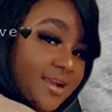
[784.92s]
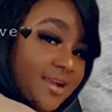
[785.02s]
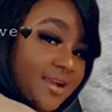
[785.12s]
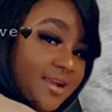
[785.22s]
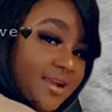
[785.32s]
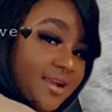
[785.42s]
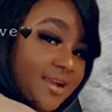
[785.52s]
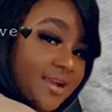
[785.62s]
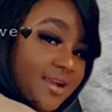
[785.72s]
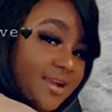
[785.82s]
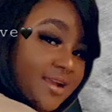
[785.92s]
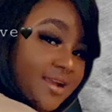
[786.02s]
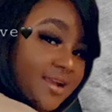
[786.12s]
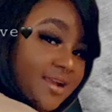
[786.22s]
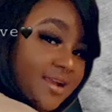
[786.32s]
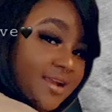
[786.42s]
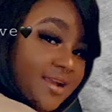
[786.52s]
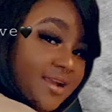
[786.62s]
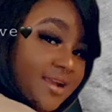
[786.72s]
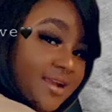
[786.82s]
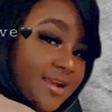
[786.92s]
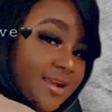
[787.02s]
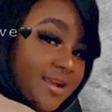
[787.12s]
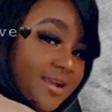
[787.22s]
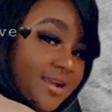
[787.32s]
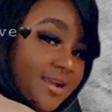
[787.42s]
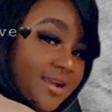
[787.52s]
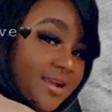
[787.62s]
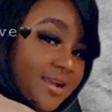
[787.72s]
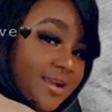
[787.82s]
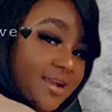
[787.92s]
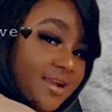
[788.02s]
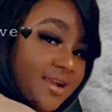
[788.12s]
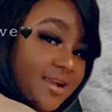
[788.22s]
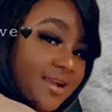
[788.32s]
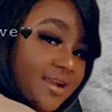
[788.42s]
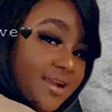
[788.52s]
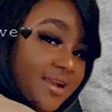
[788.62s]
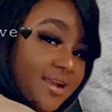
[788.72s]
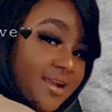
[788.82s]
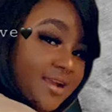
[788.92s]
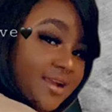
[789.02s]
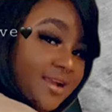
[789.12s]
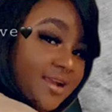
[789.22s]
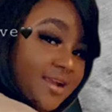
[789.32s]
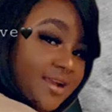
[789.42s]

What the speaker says: [no speech]